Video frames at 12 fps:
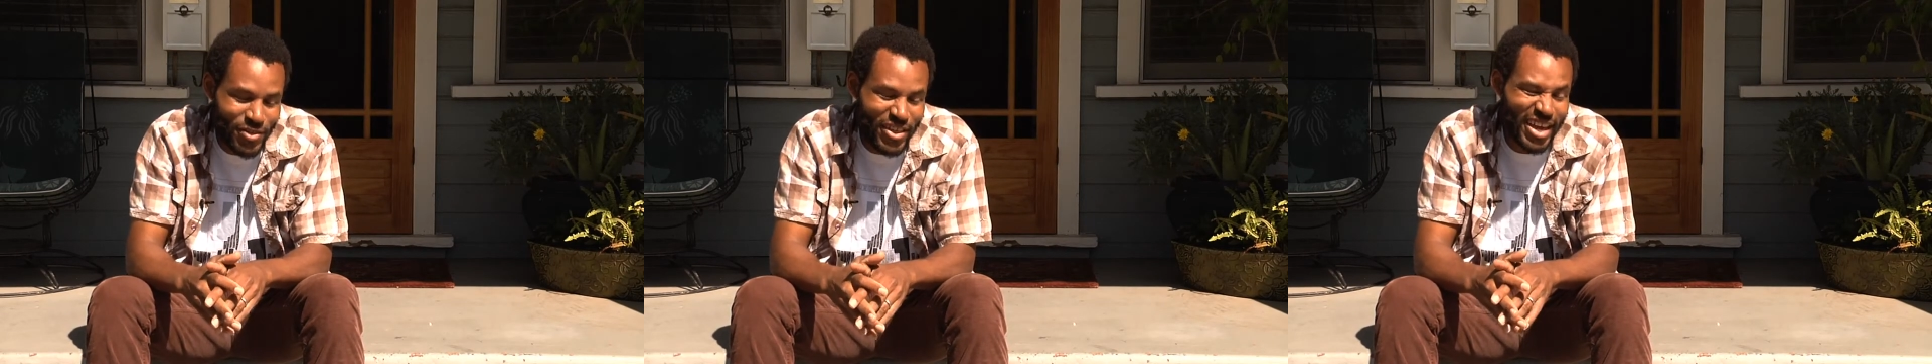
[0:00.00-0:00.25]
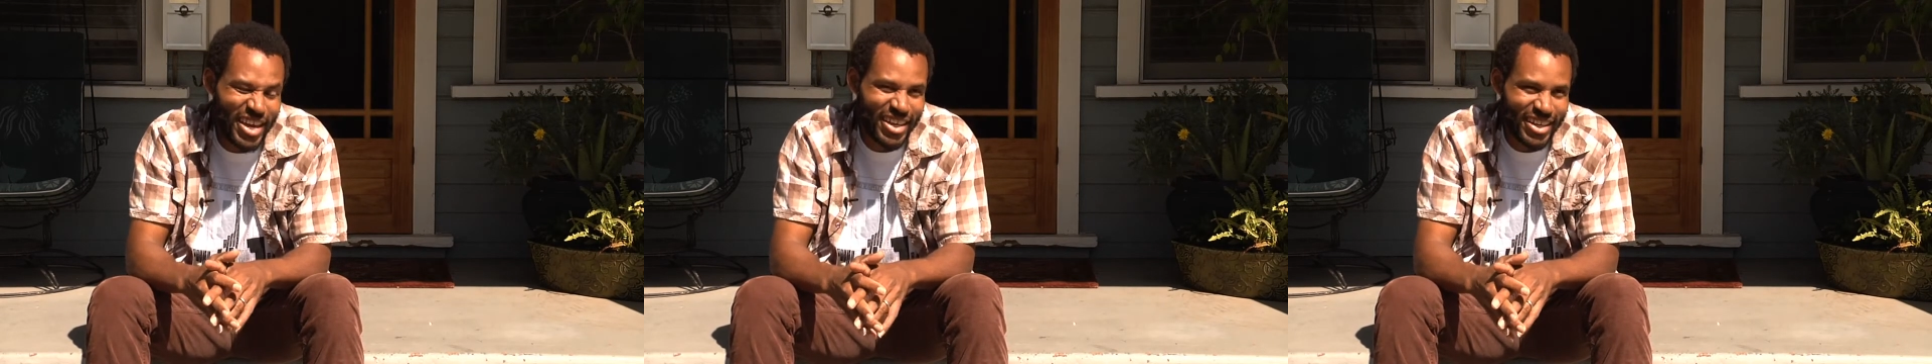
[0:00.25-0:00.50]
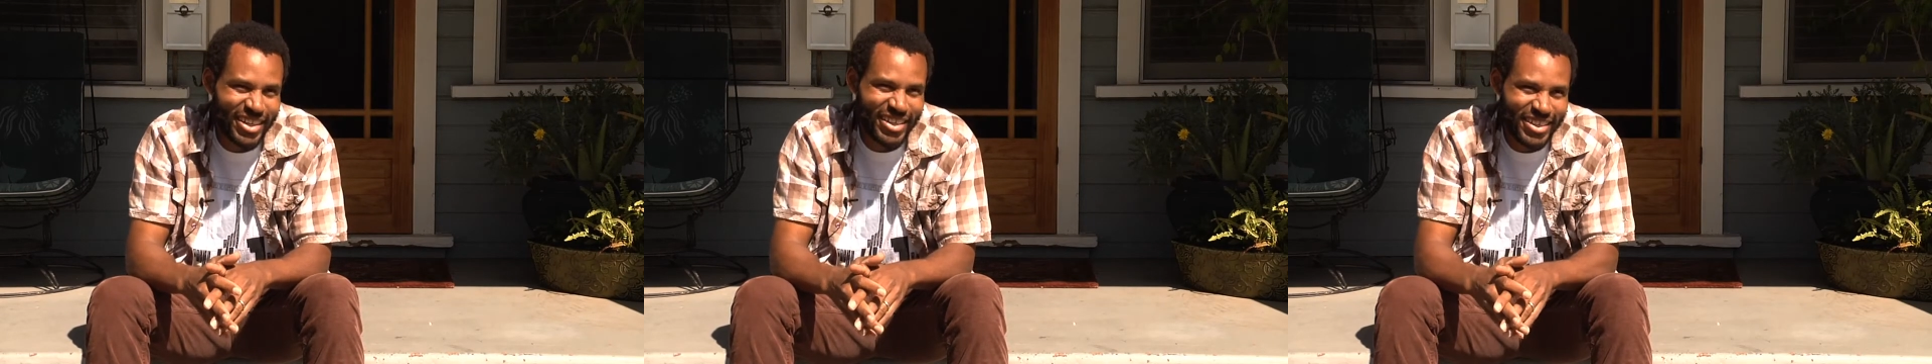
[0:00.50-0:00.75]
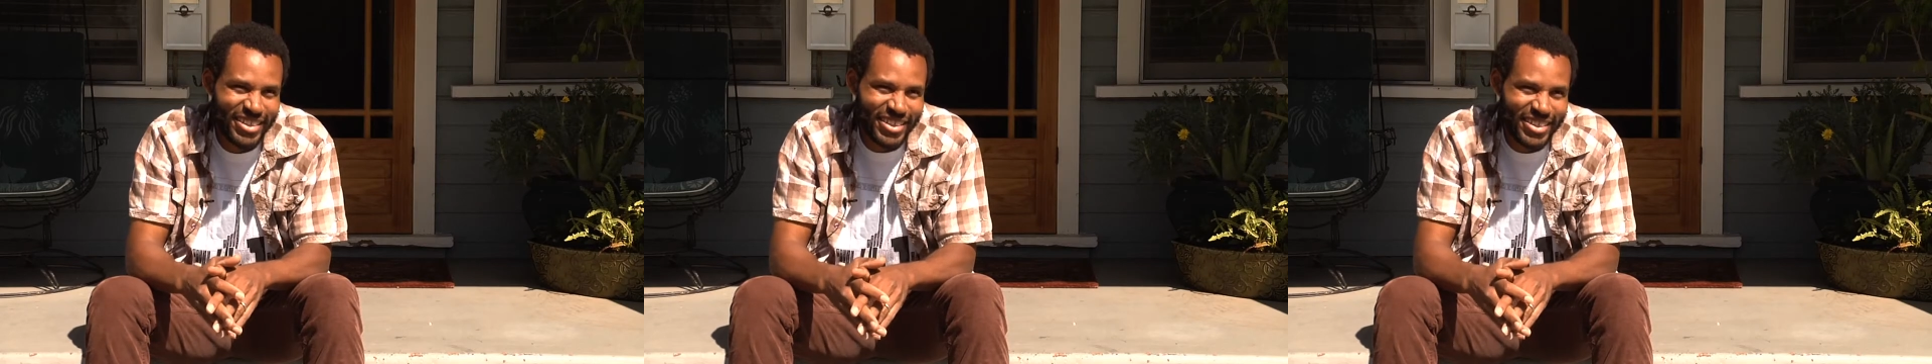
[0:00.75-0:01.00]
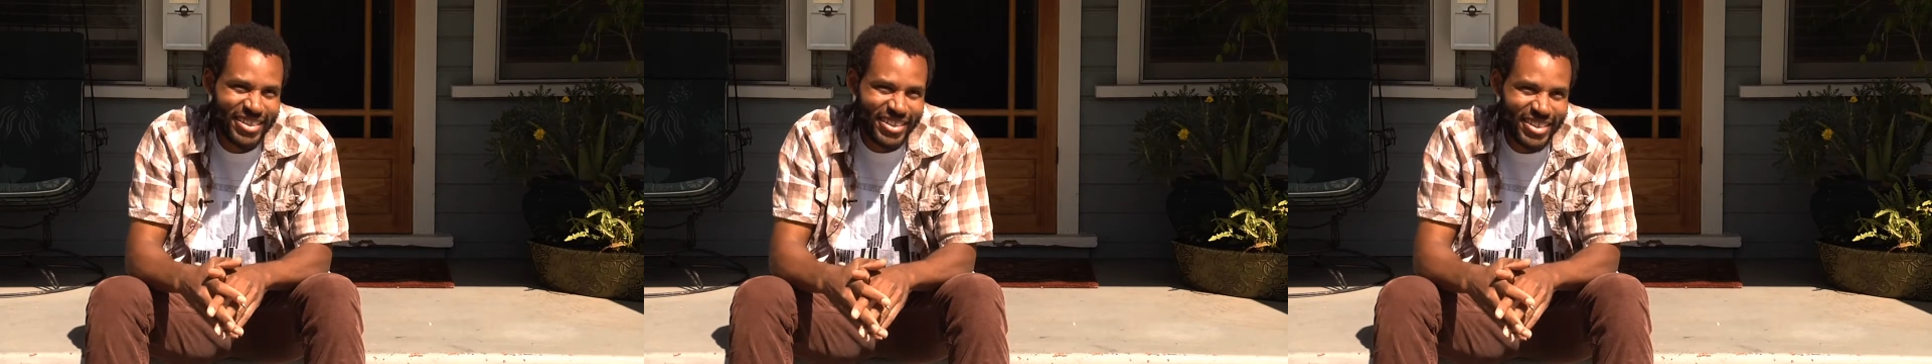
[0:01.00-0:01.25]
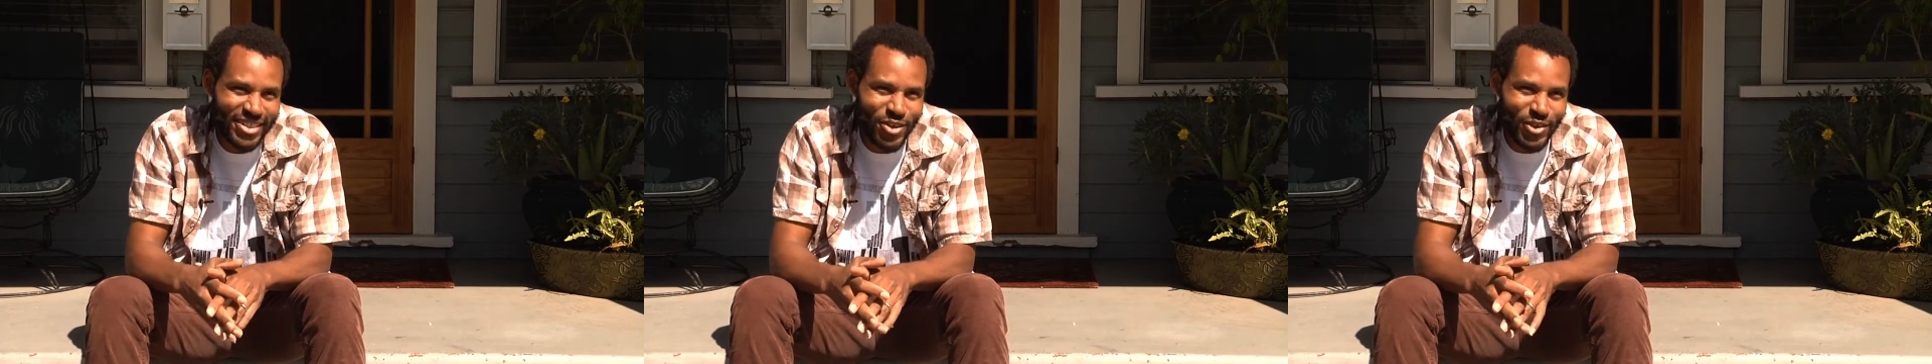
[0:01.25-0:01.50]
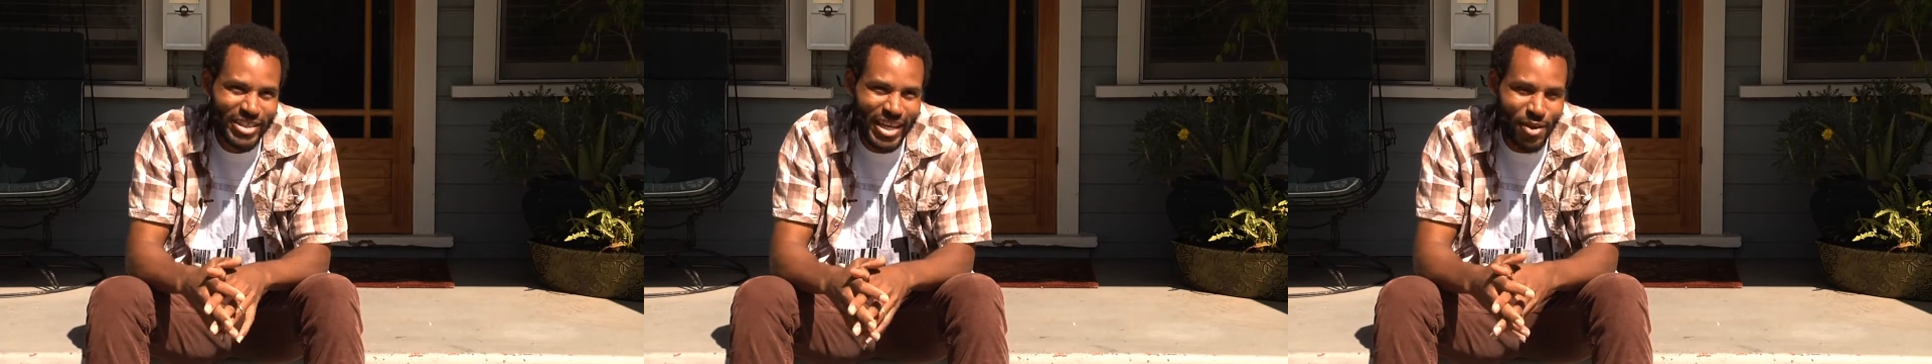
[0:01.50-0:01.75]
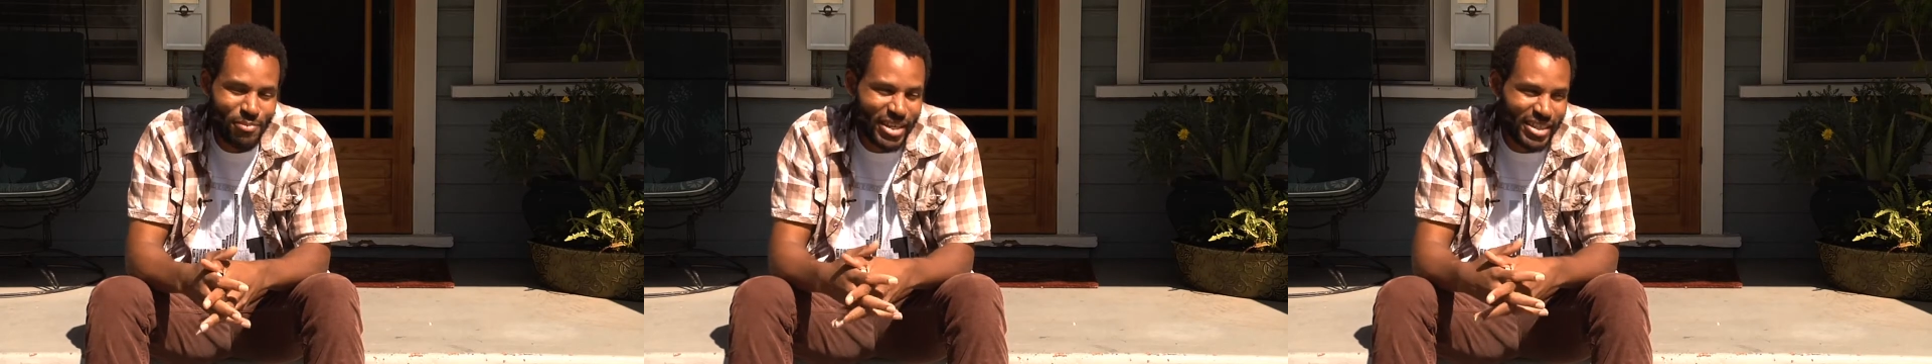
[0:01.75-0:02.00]
thing, new
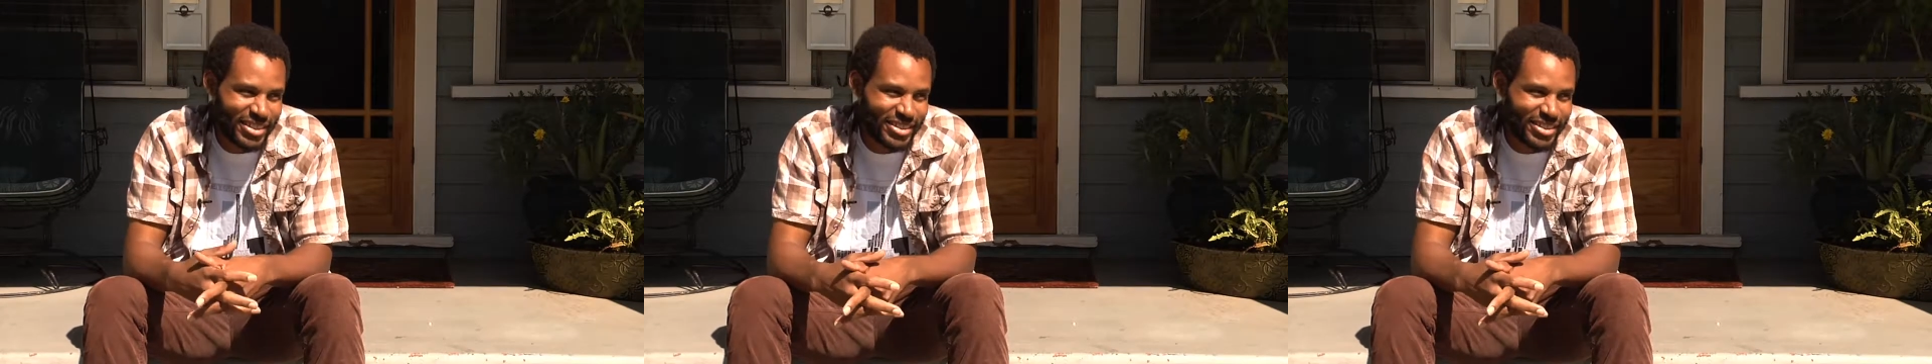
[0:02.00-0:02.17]
excitement.